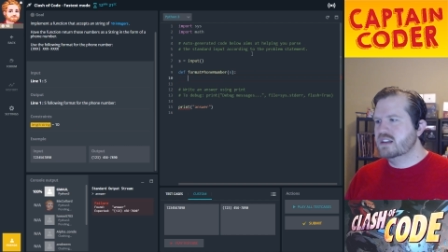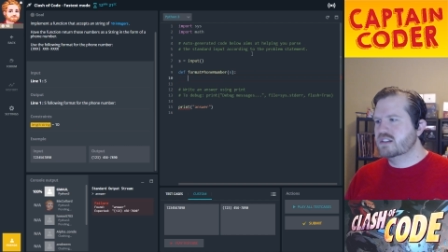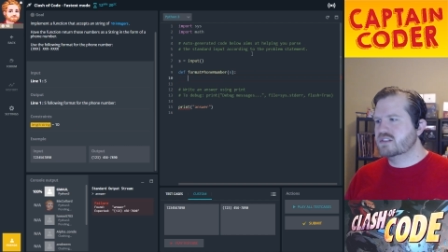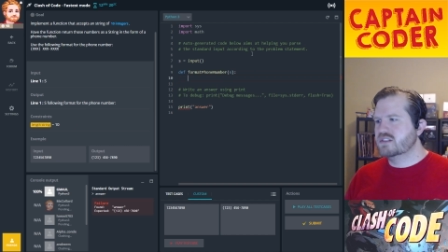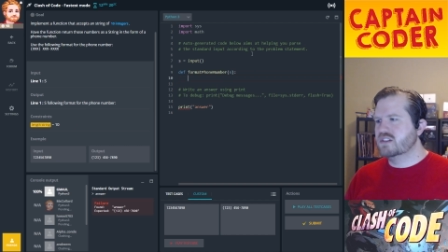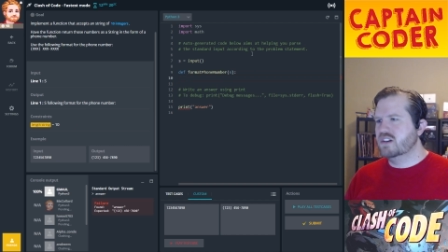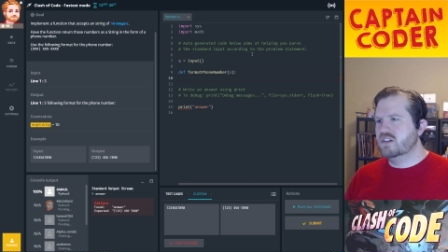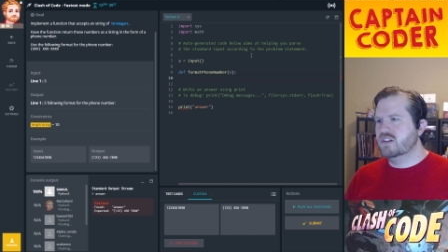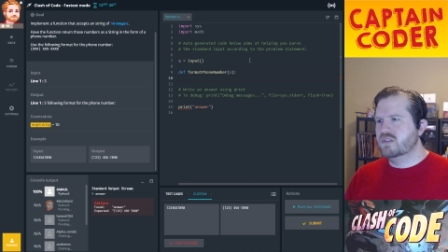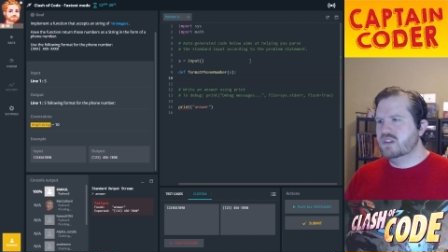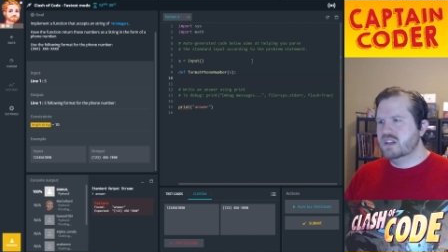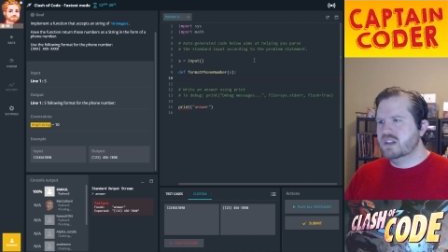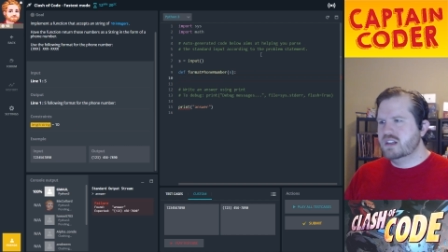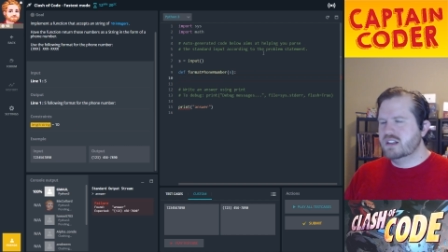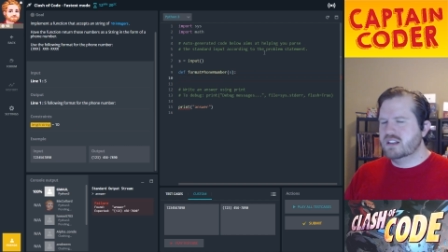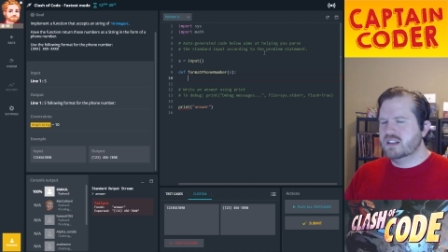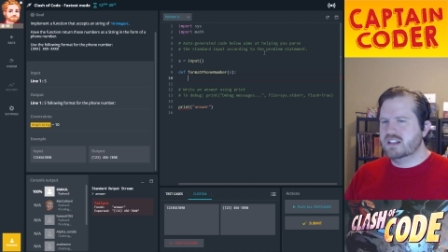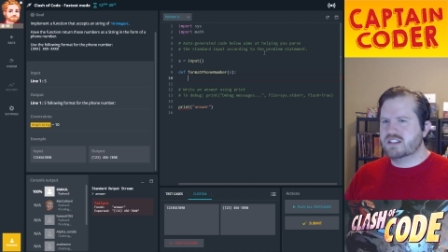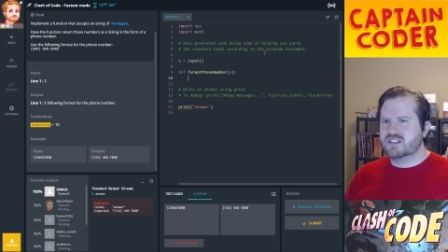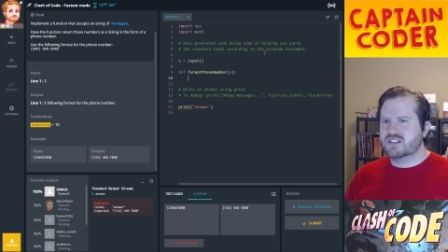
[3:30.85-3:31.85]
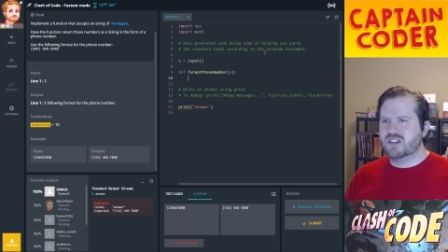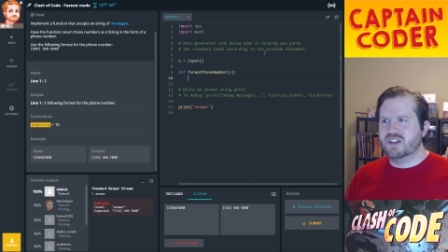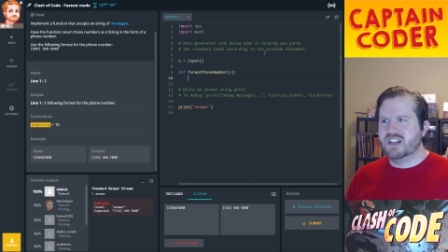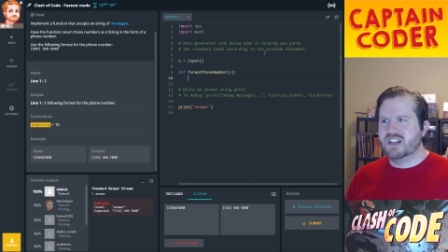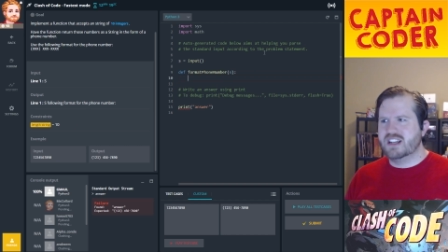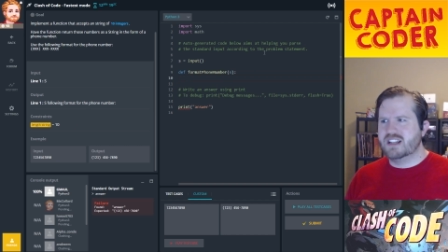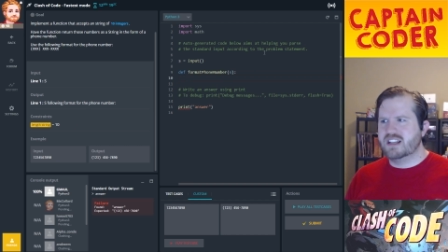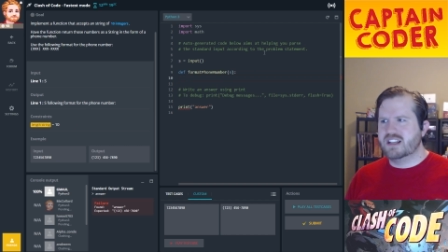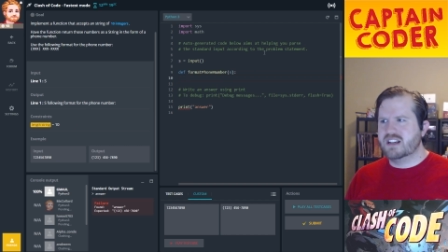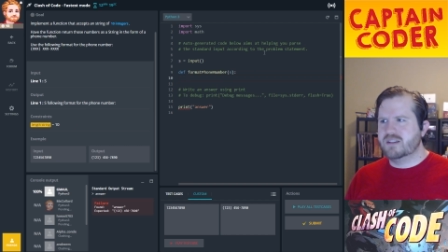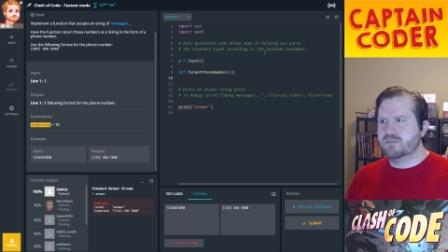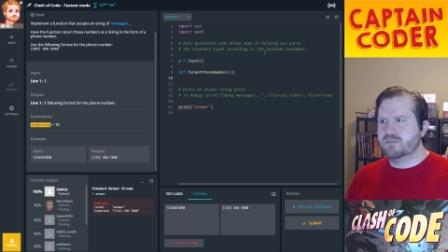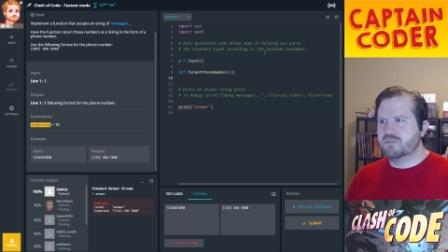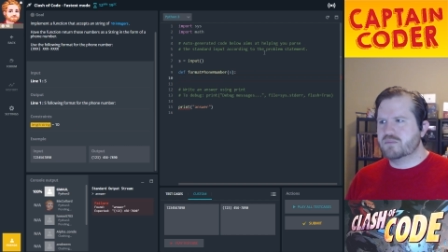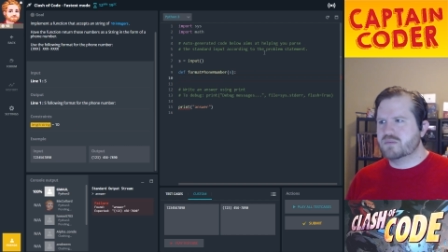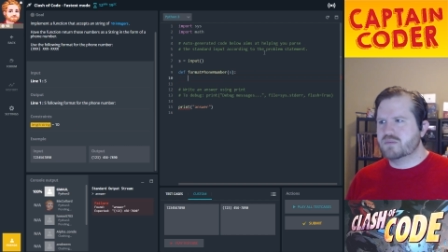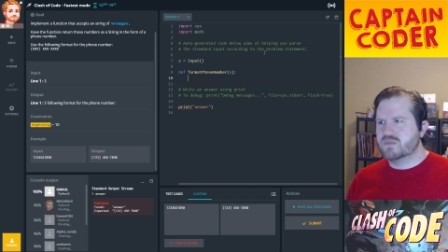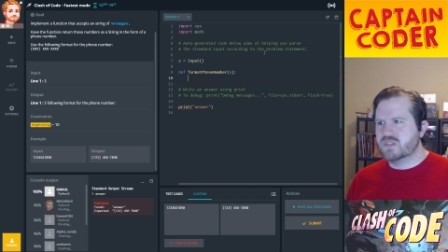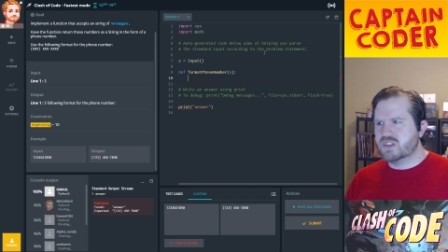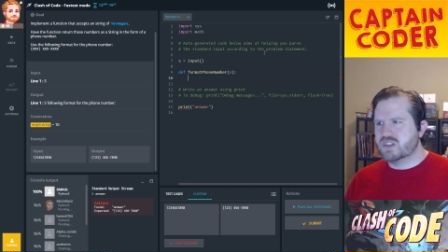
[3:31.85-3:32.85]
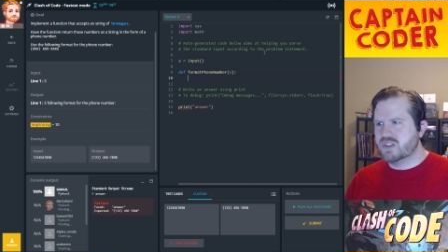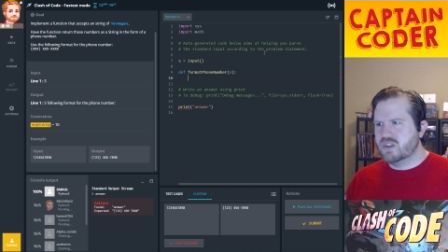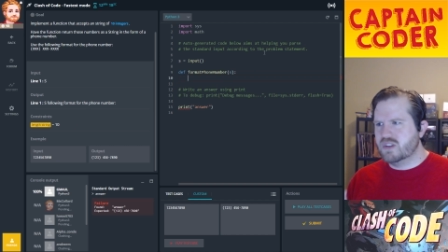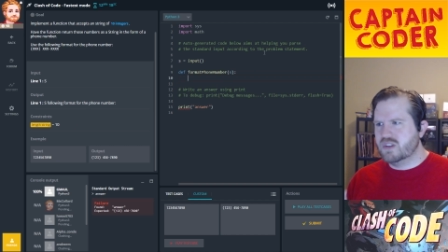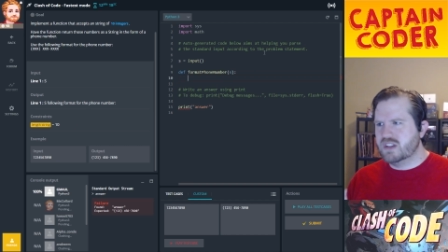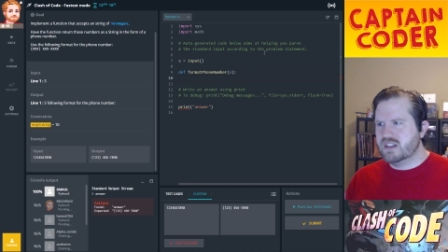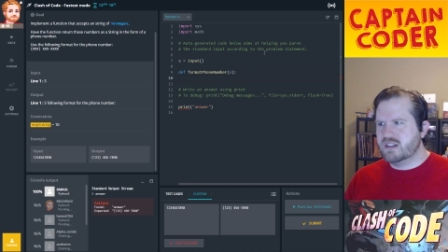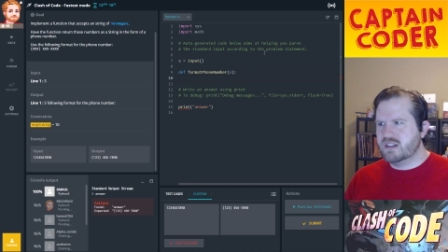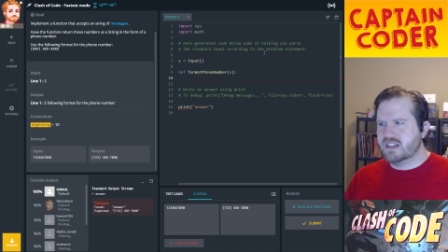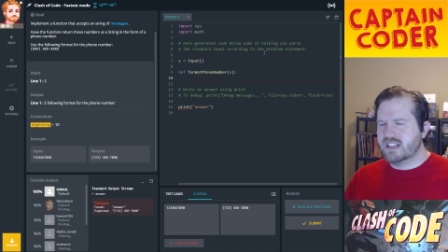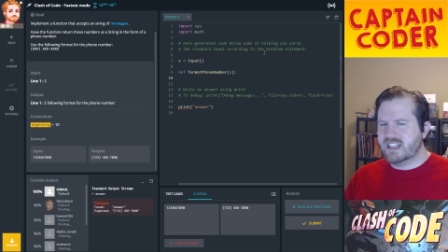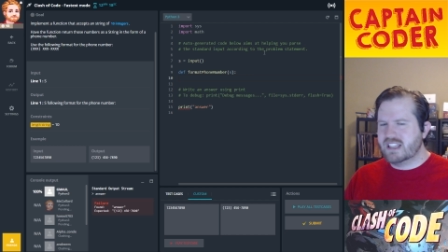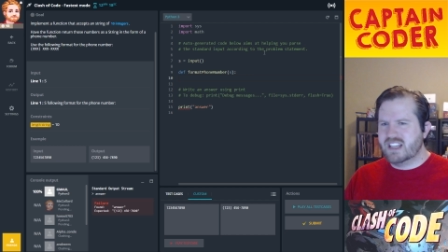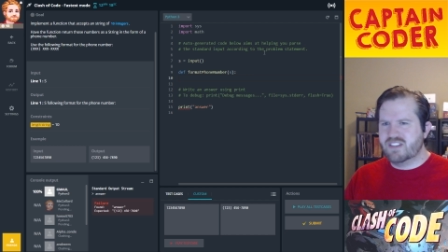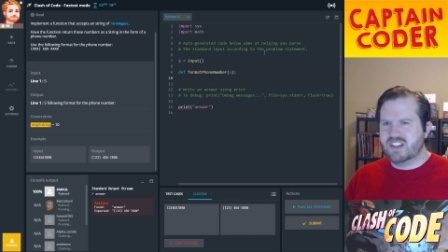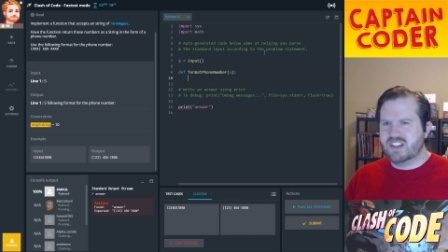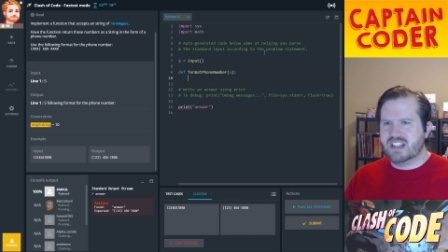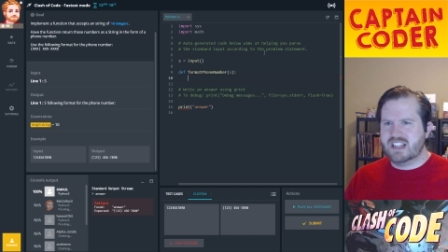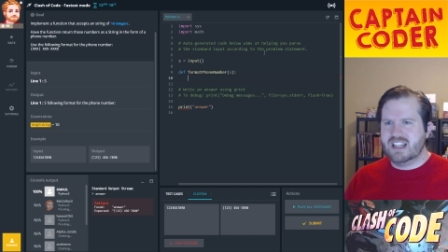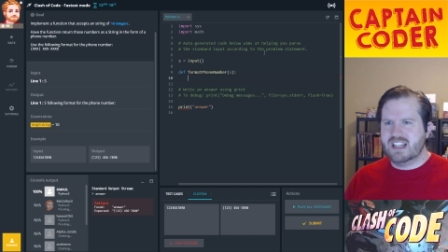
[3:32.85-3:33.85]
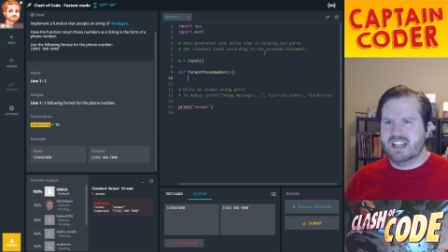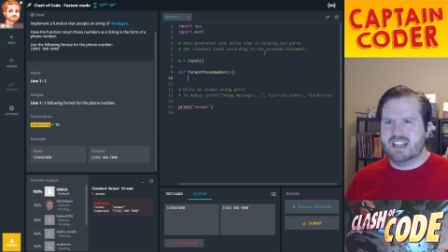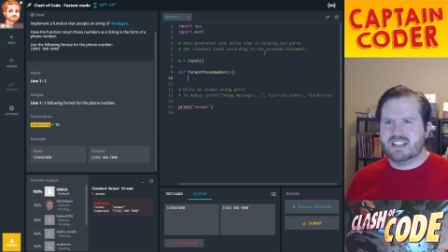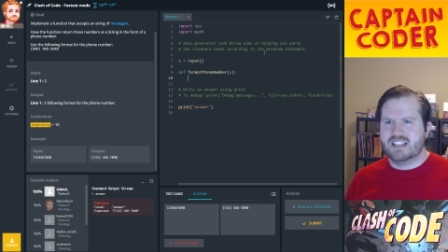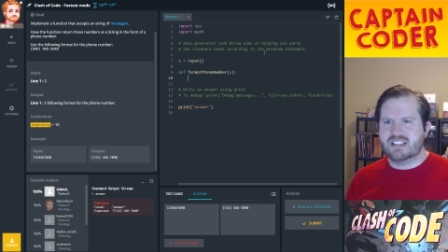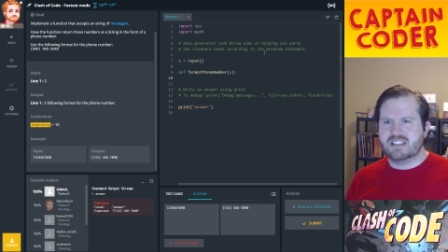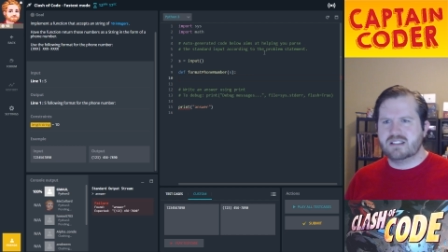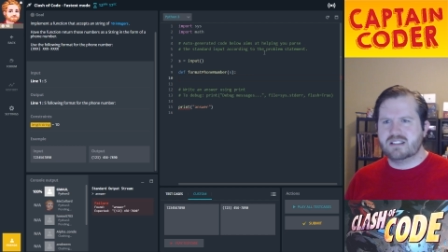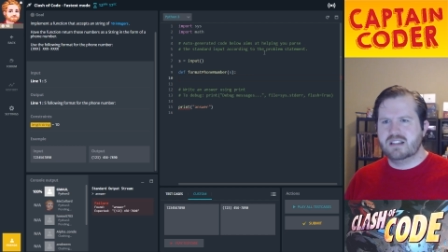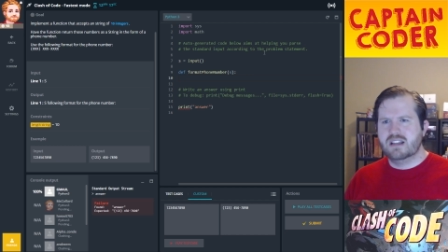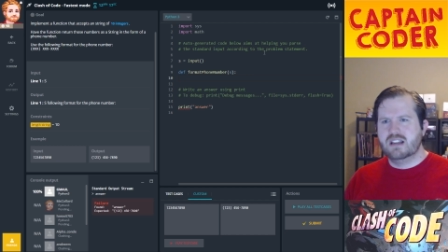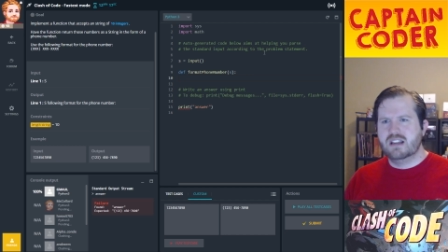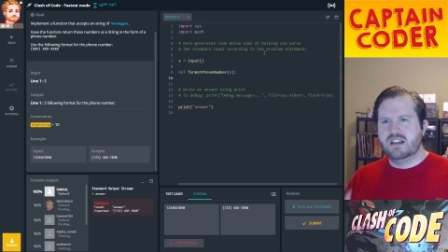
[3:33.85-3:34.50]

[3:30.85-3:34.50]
So let's go ahead here. So given an S,